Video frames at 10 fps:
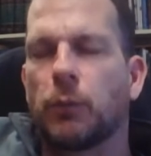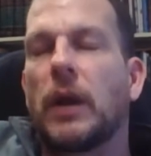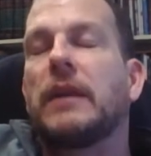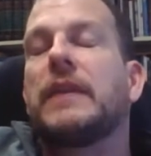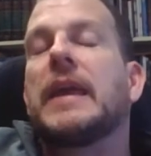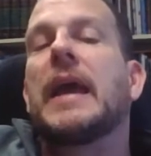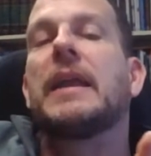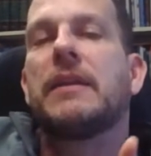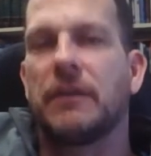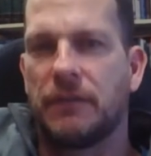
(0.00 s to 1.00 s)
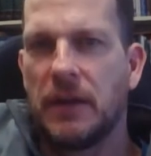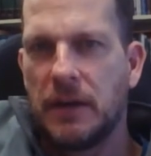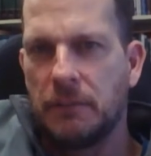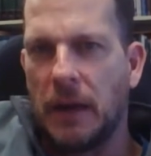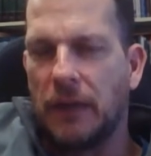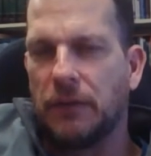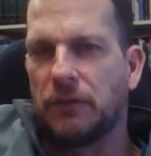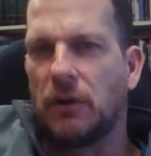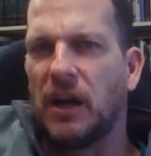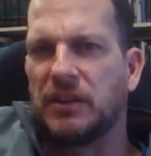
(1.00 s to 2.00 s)
Right at the end of
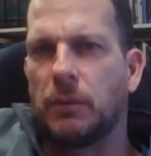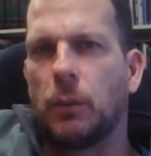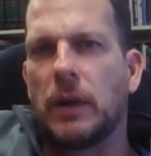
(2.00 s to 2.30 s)
Matthew's gospel,